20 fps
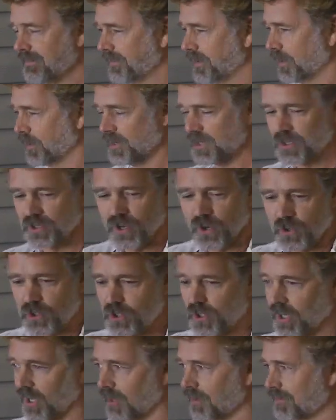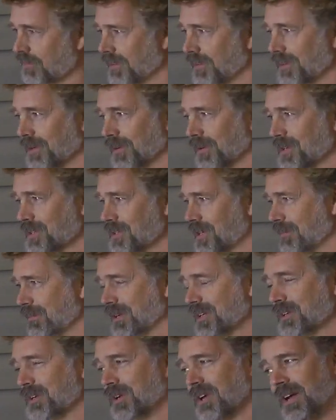There is no shelf, and
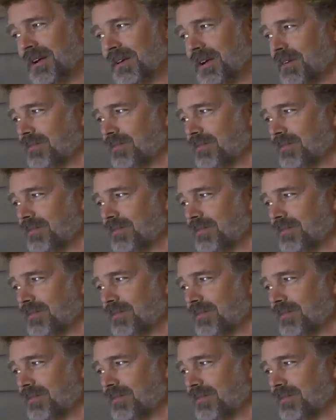you have